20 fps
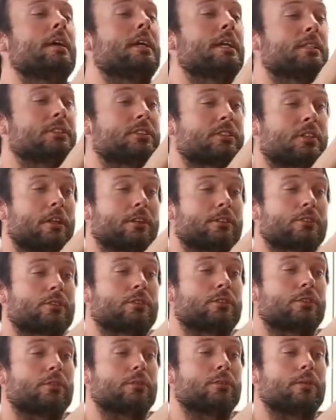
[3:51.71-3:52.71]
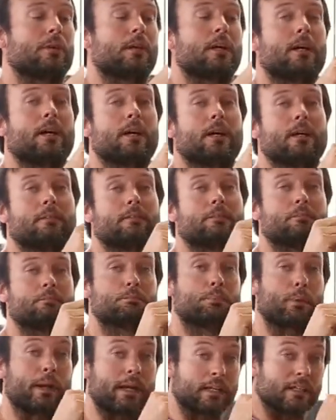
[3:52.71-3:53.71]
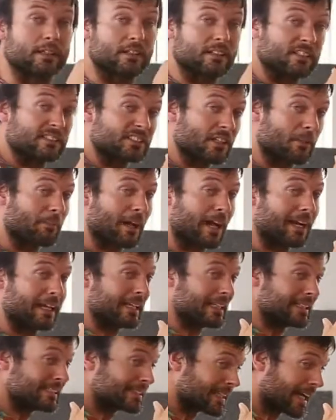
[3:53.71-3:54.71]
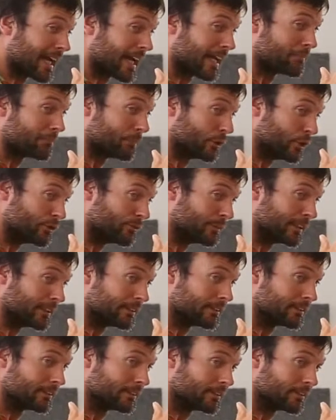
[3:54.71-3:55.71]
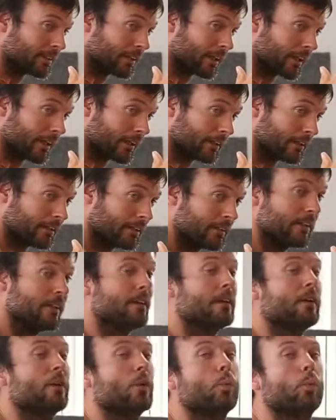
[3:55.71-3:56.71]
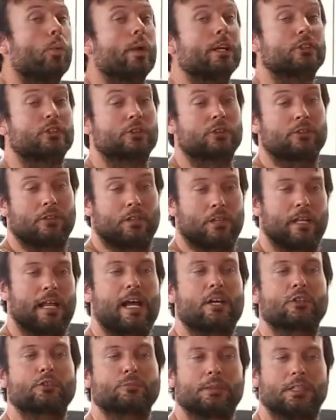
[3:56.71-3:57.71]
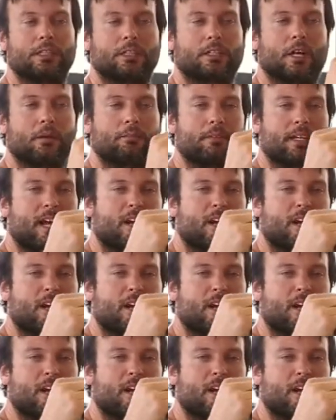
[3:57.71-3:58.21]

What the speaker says: He starts to break into some kind of inside movement, okay, which allows me to come